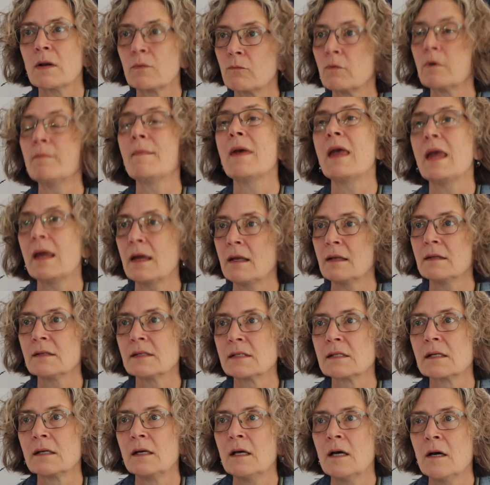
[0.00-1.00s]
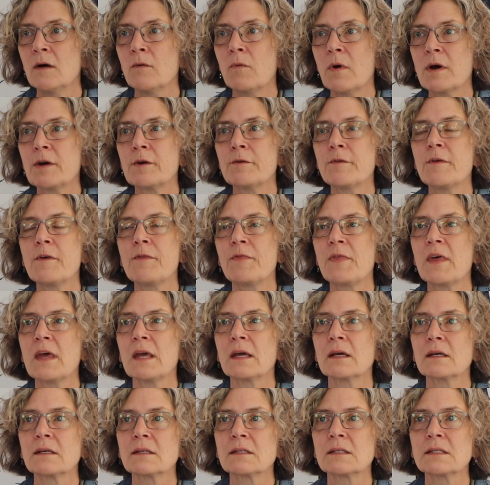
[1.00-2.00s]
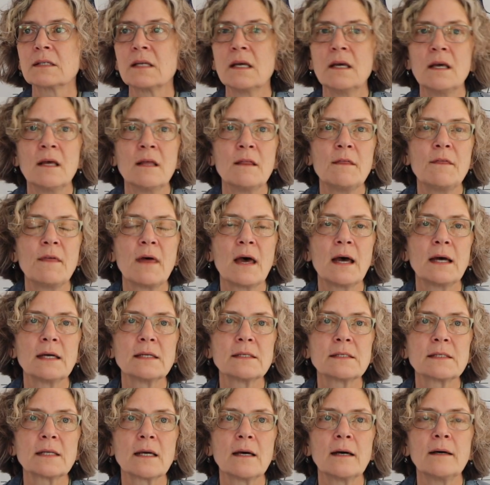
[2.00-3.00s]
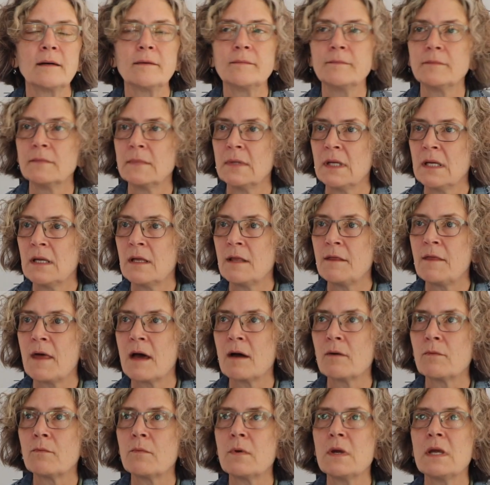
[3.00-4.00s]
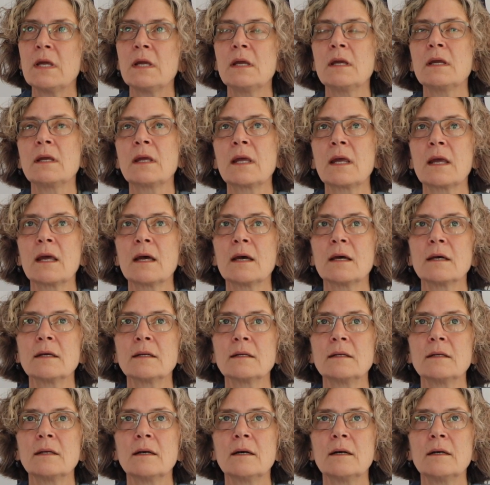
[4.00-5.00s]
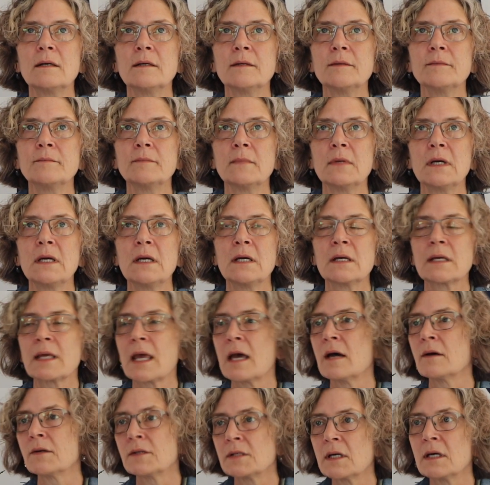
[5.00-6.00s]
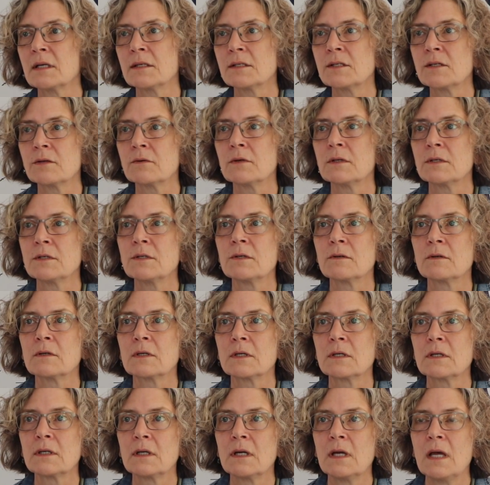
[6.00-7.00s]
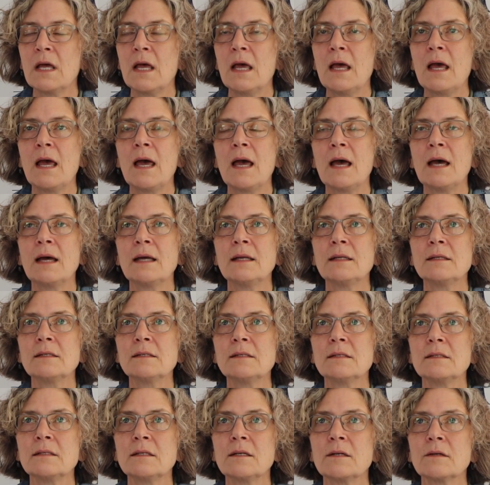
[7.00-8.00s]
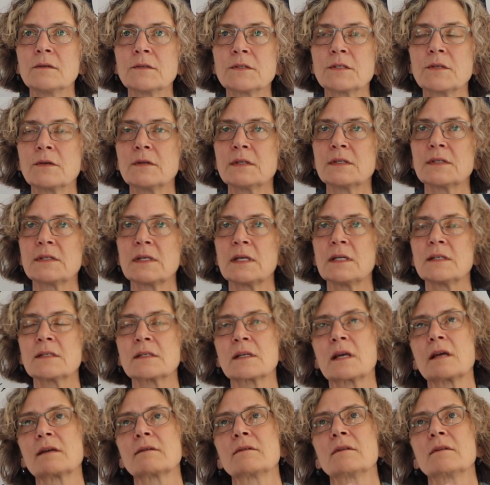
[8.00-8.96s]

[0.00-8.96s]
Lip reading: remains? What are the things that that we can count on to endure? And, you know, so it's